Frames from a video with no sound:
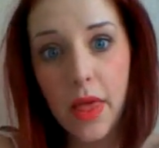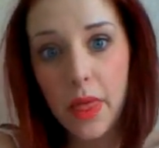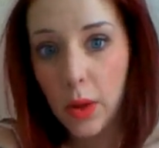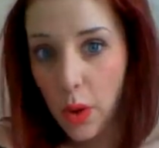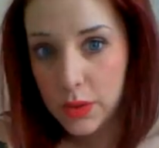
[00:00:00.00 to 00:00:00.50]

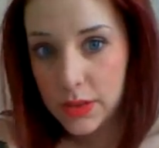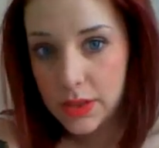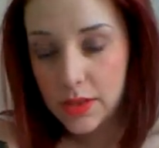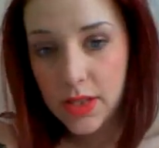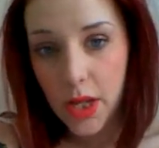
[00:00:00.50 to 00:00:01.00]
the
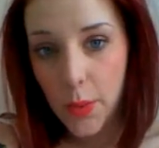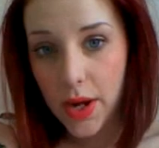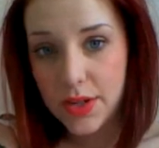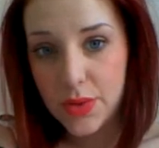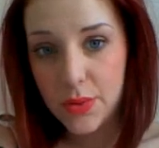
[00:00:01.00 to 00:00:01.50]
loss. So
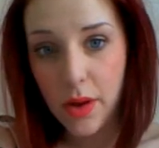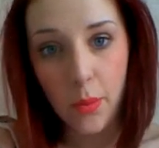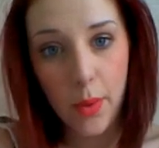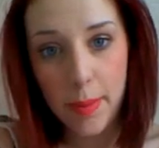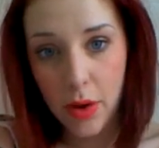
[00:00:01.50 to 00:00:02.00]
I just rather
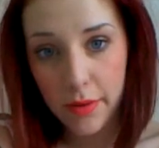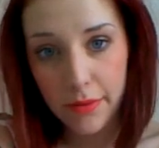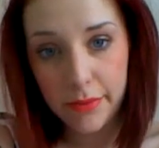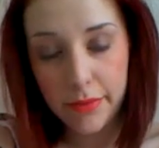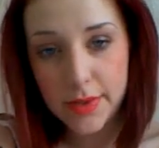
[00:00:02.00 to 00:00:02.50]
whip it off
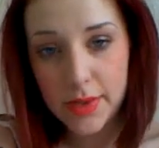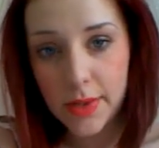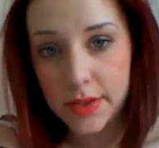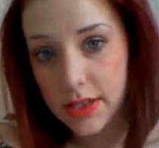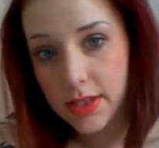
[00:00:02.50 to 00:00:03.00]
as
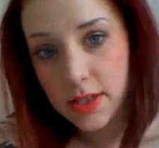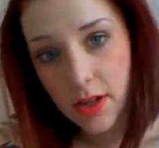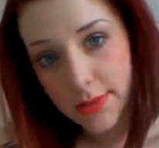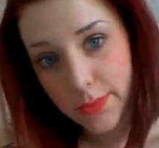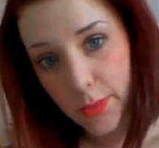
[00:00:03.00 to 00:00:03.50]
soon as it
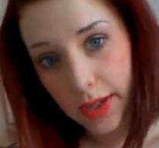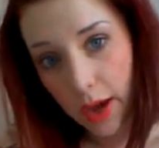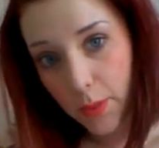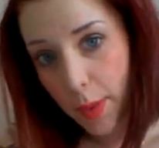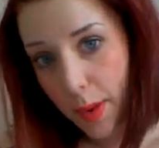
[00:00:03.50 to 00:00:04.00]
starts falling
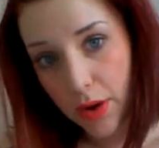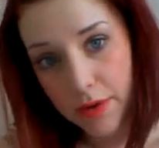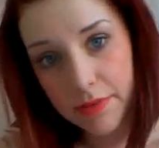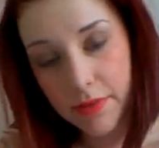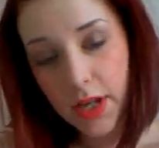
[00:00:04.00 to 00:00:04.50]
out. Whip it
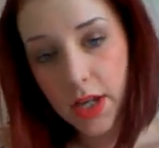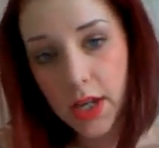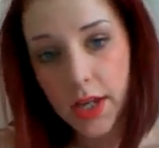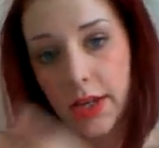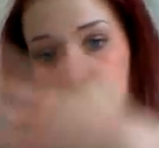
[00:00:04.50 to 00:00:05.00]
off,
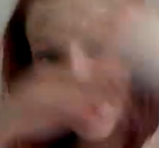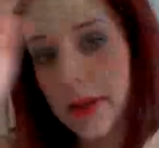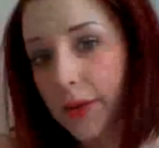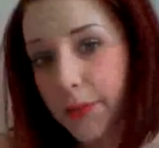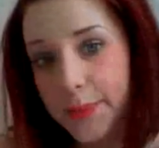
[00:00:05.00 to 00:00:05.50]
get my
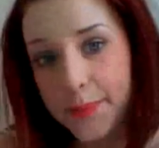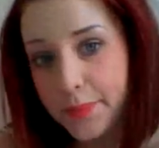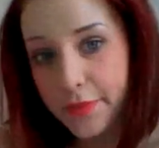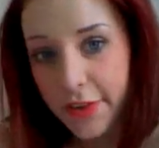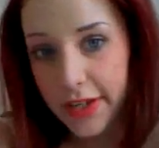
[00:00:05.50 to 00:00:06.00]
little
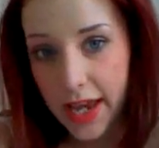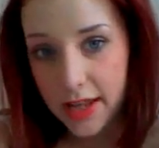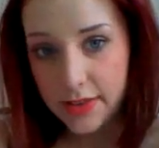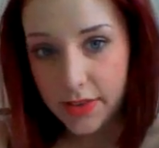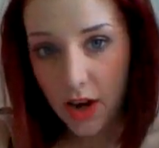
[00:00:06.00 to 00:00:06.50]
funky
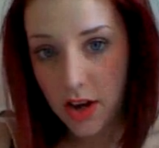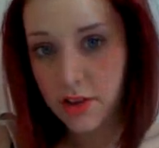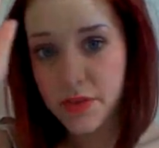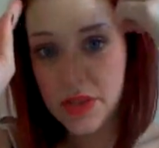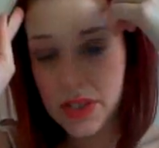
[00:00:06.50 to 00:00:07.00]
head
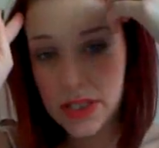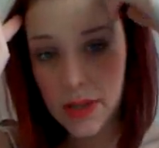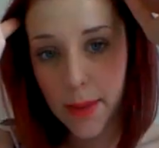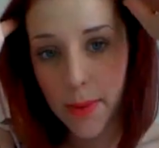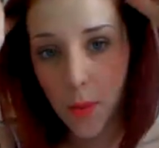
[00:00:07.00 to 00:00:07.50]
scarves,
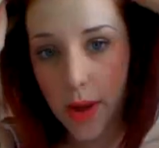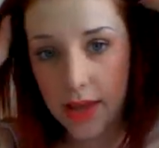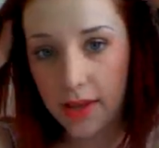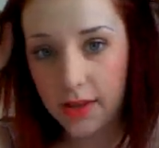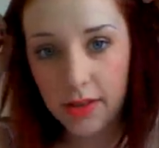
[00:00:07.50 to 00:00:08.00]
get my
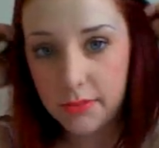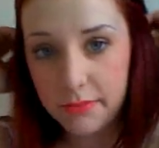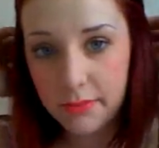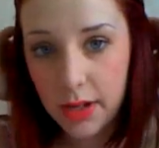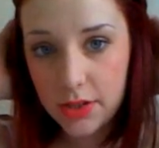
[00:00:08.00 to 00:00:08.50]
wig,
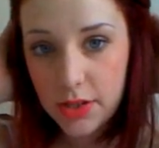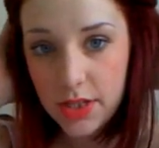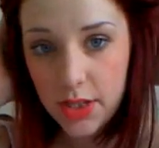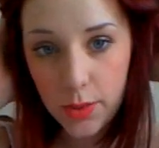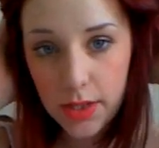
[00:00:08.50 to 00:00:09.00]
and
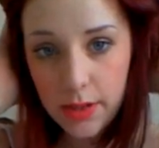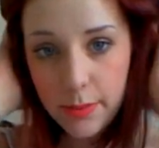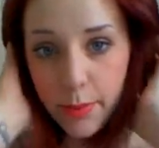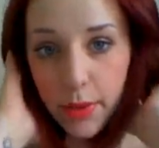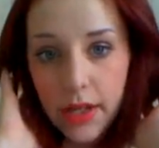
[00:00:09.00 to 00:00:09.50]
just deal with it,
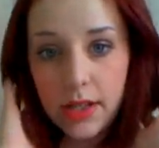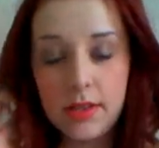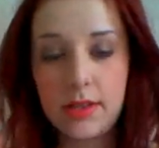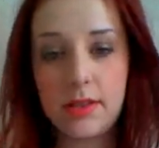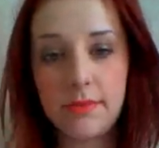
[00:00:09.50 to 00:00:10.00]

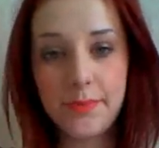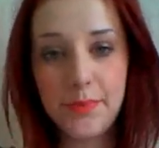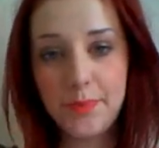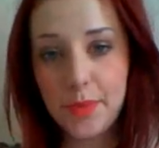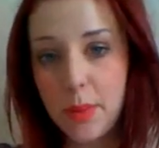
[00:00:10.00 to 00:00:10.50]
because
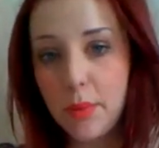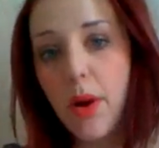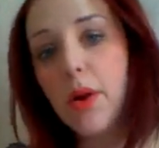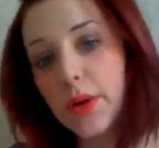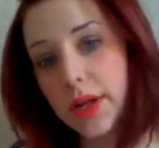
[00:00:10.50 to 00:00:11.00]

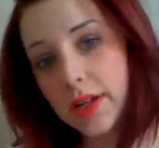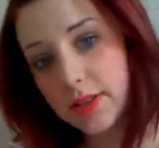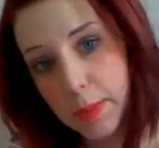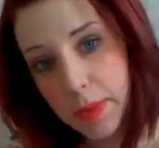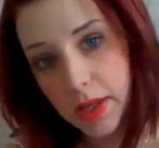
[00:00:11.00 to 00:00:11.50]
prolonging
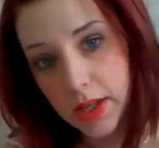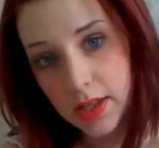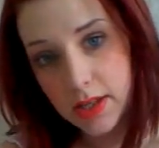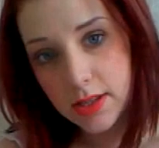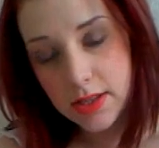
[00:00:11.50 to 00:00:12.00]
something
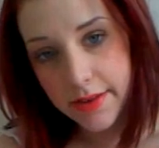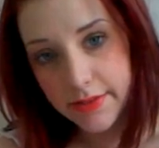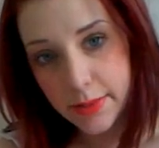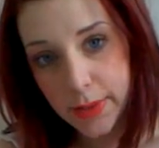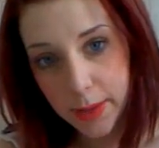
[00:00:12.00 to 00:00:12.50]
that's
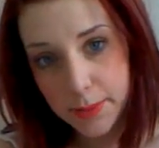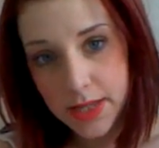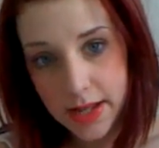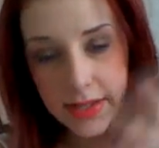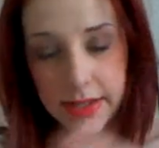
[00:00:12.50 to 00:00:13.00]
inevitably
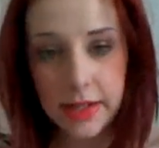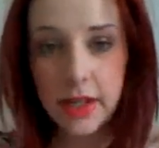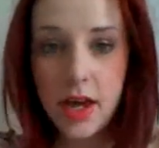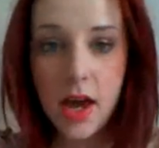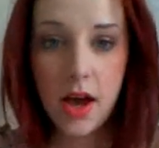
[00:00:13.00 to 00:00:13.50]
upsetting,
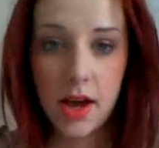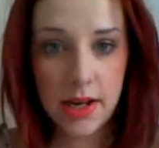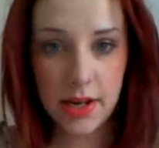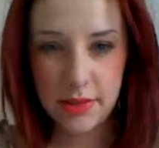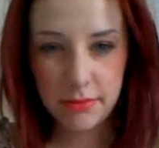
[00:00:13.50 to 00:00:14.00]

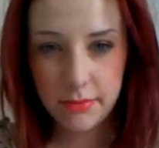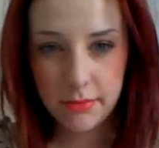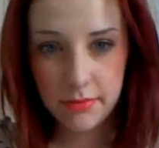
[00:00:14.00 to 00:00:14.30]
I don't